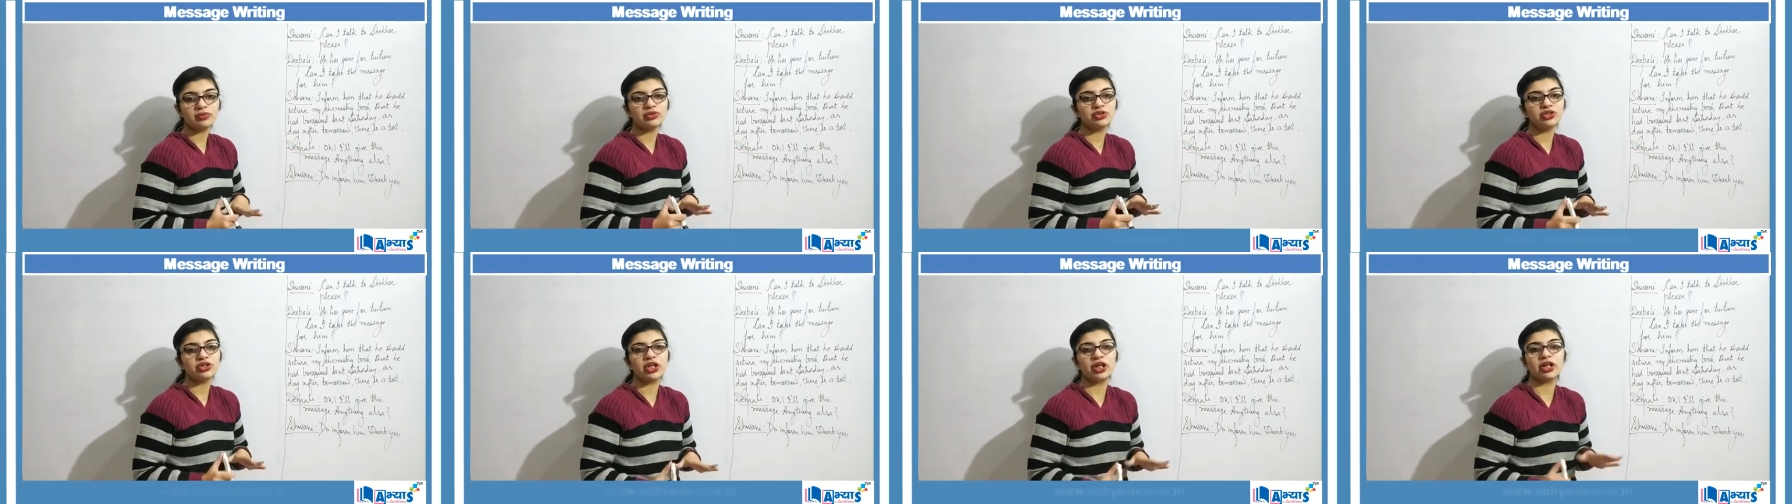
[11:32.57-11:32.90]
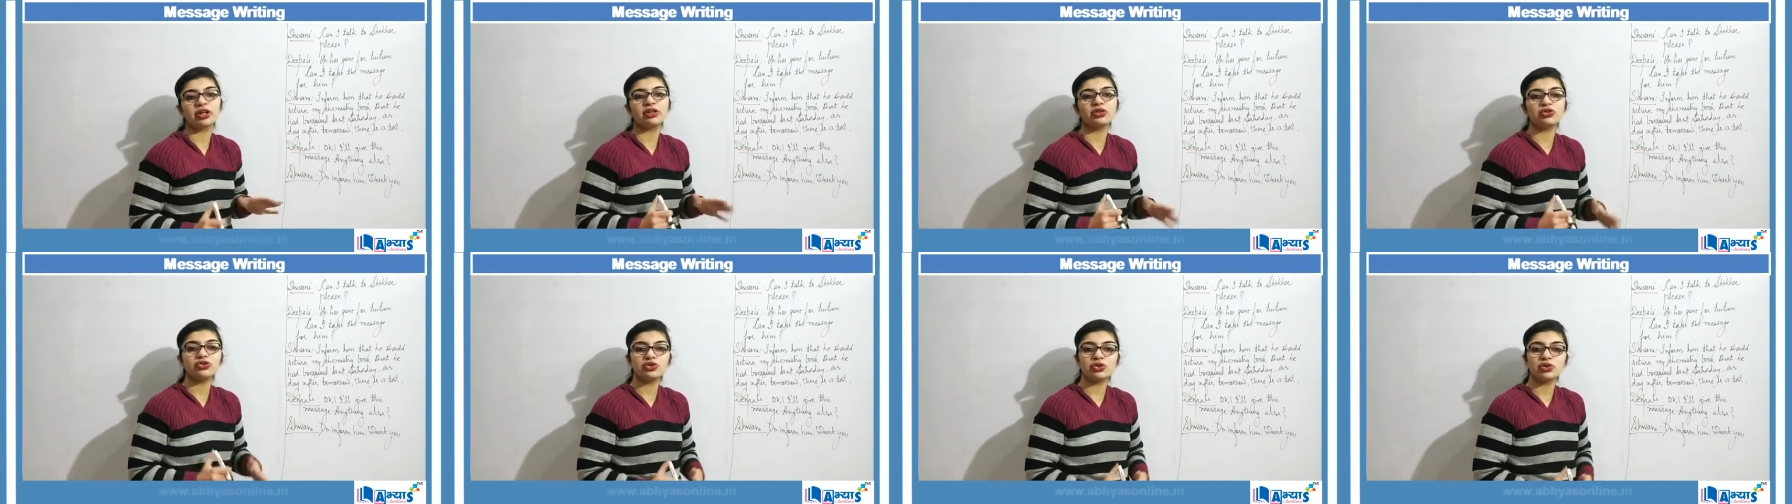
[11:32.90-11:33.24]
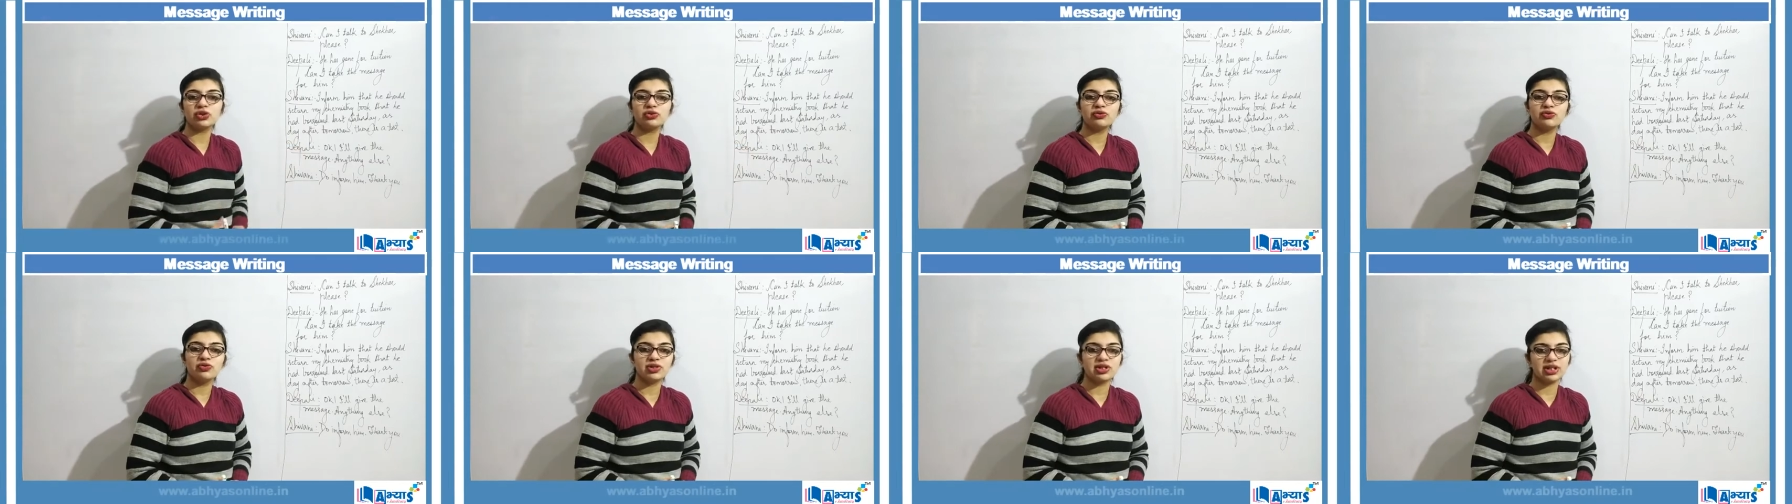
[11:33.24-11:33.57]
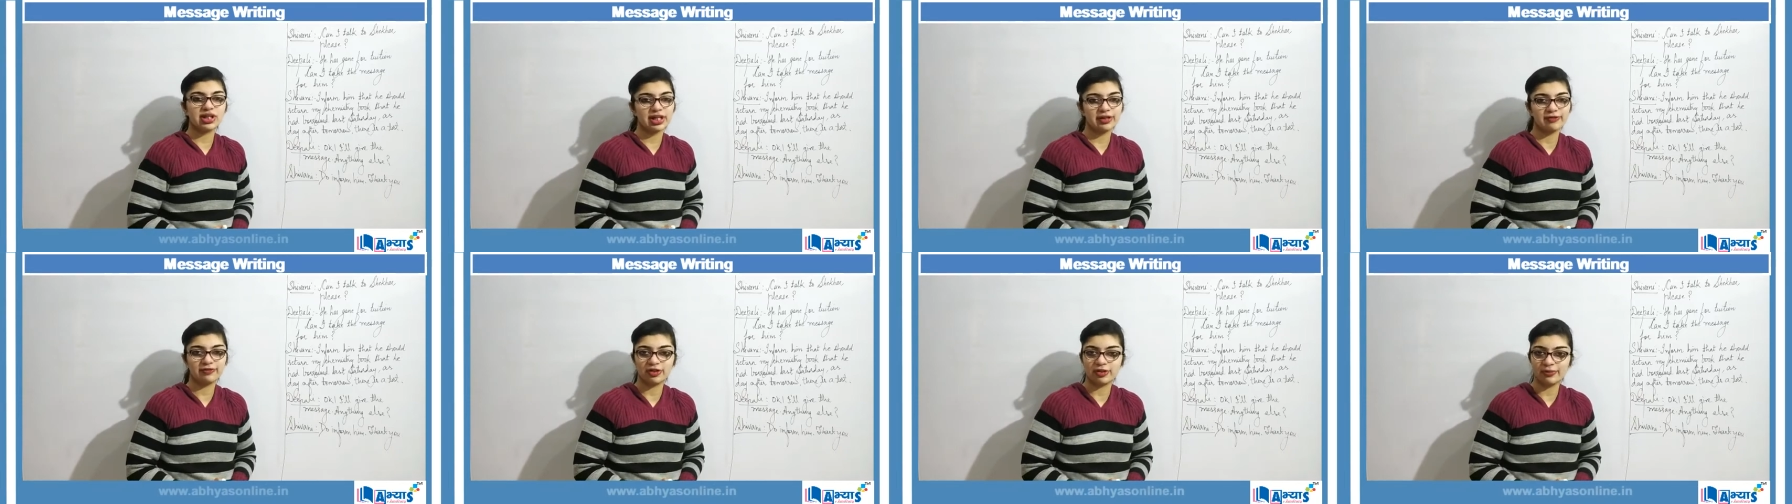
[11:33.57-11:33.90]
Shekhar should
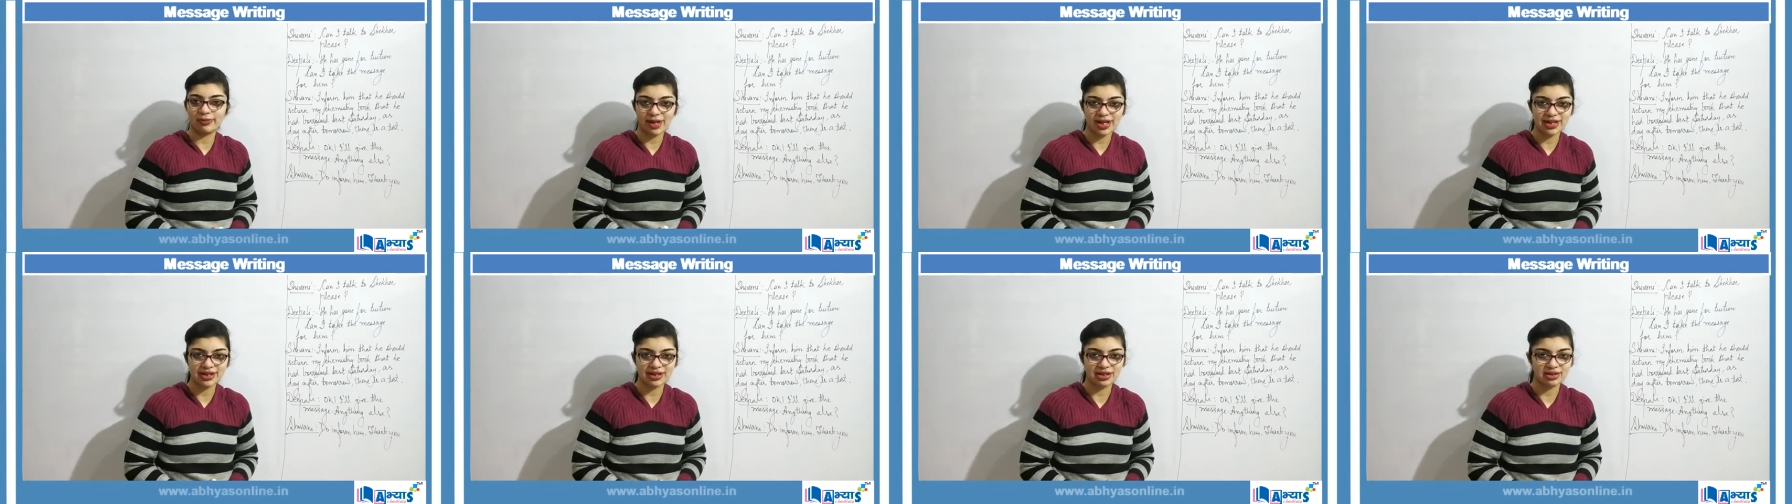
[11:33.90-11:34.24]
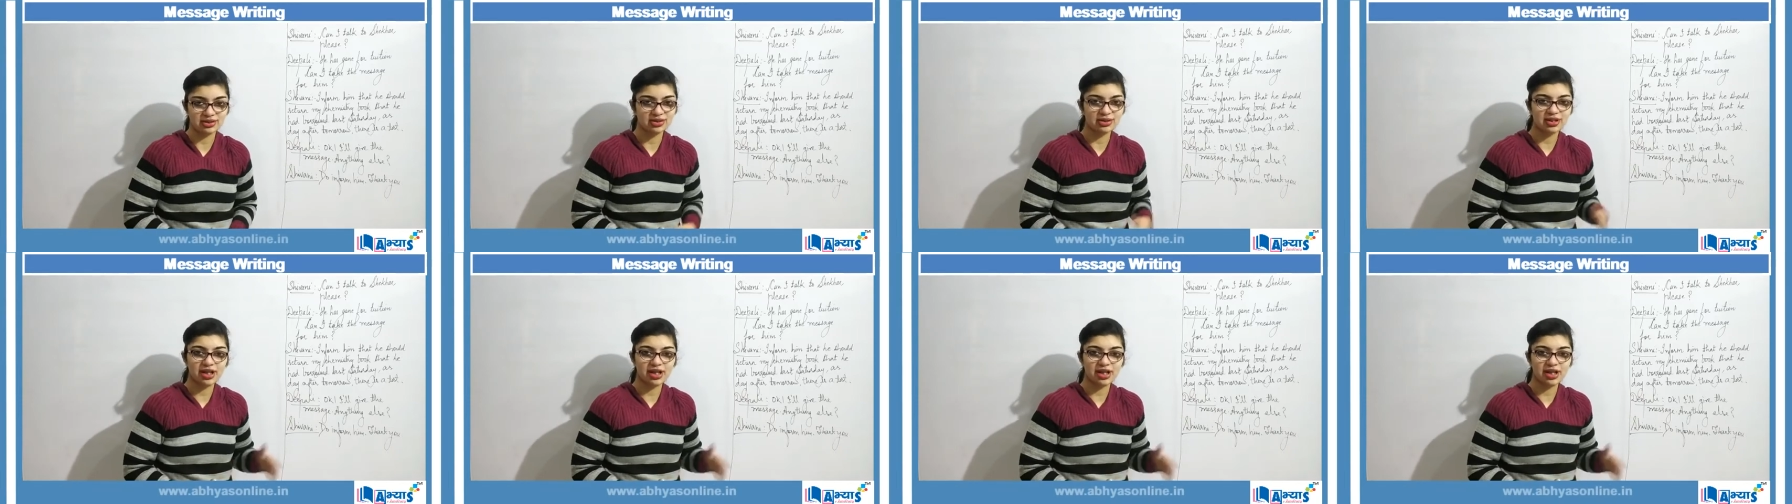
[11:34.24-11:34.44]
receive the message.